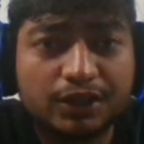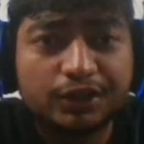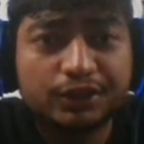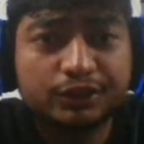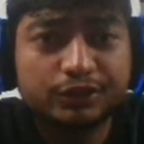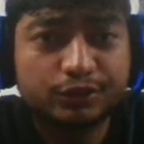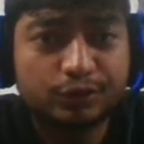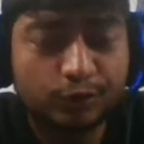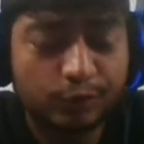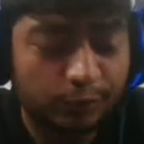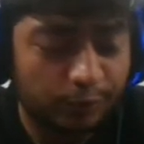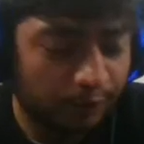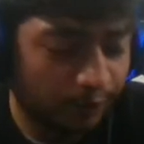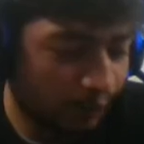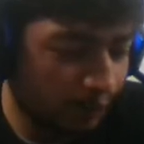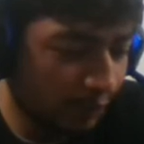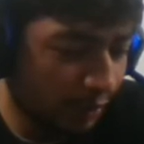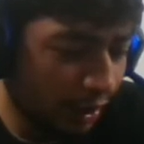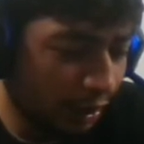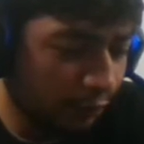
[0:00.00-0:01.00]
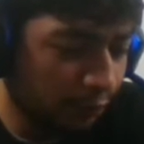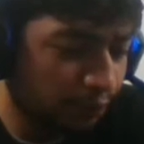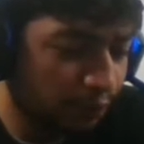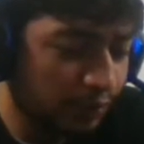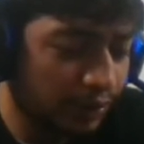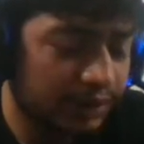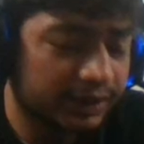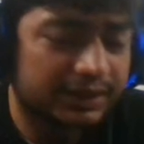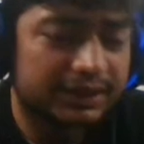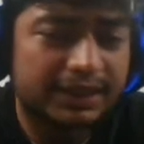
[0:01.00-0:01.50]
So now
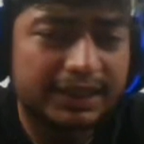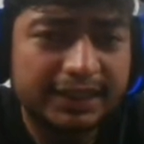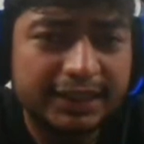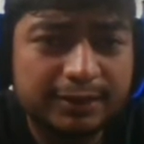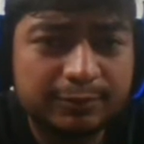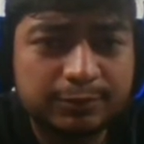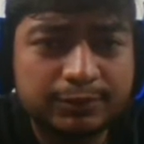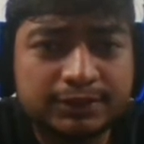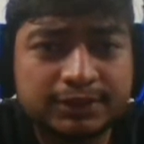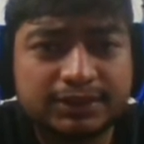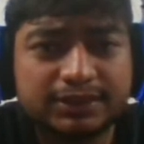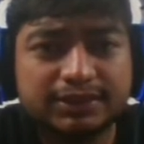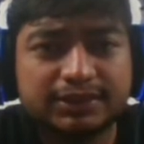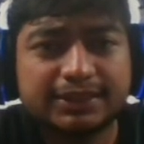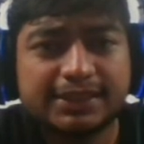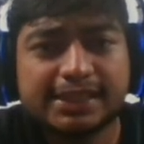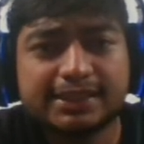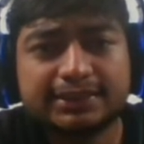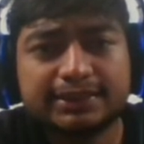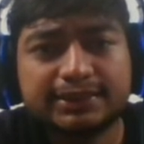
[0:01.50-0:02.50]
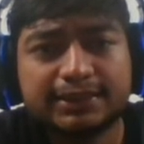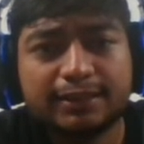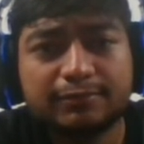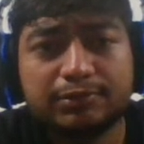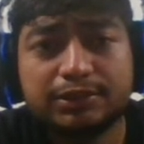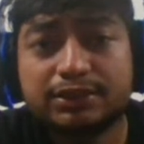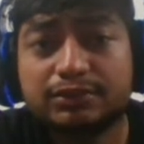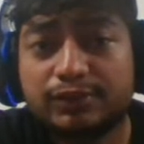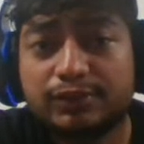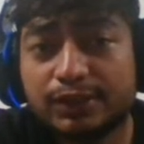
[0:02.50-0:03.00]
plus 8% charge
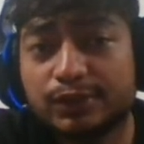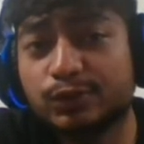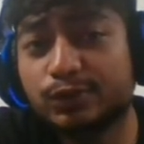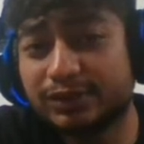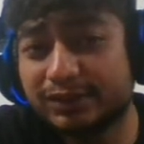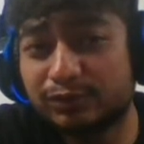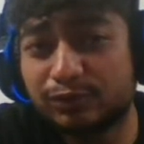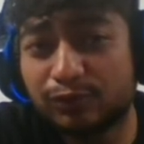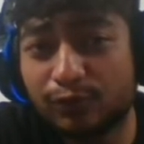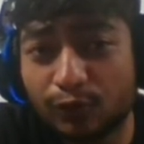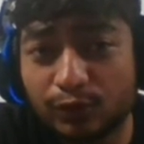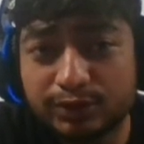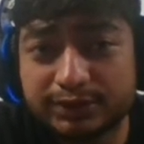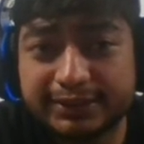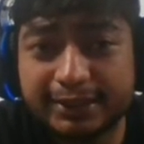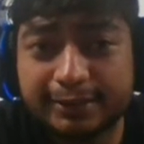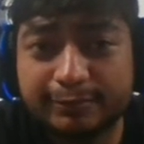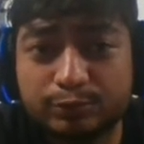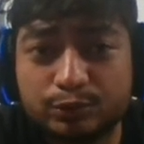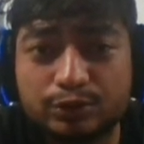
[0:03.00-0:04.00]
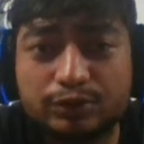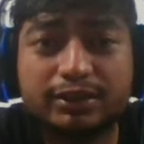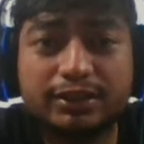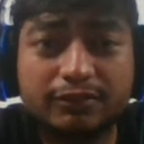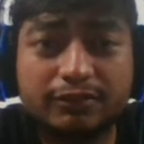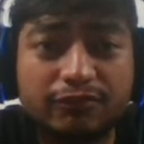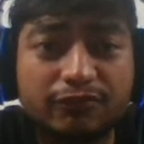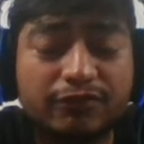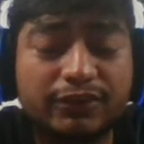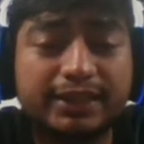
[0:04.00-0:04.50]
damage will going to force them to
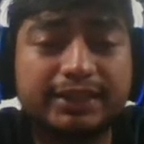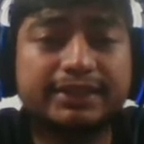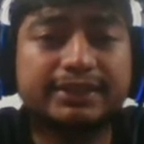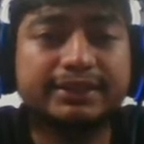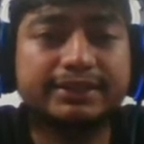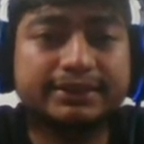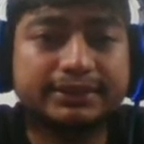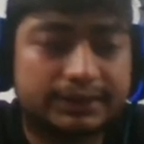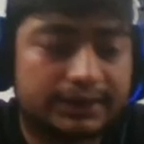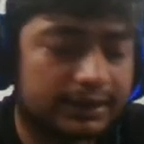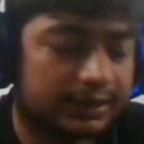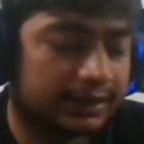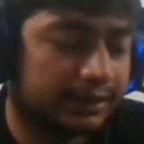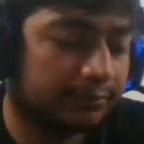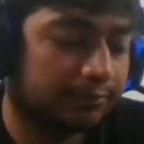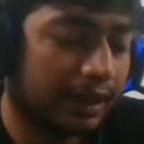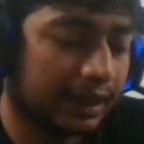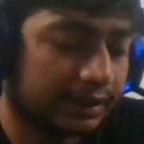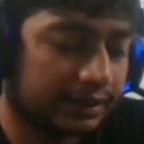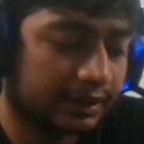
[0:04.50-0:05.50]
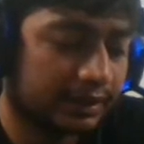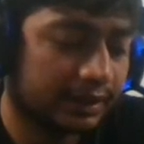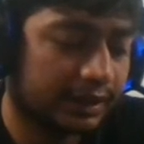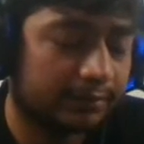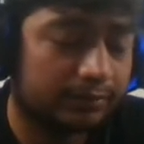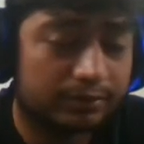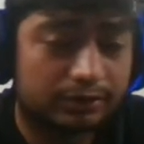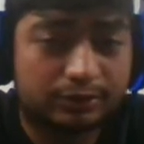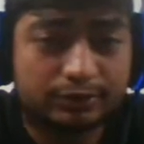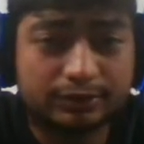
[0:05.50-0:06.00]
defend the battle
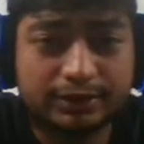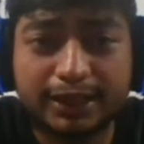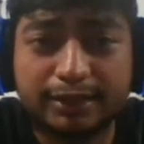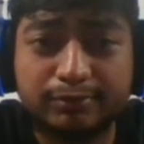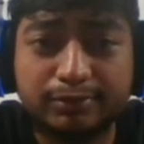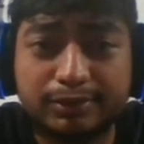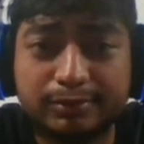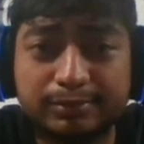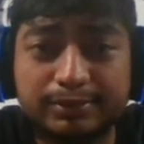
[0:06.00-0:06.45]
ram, so that will be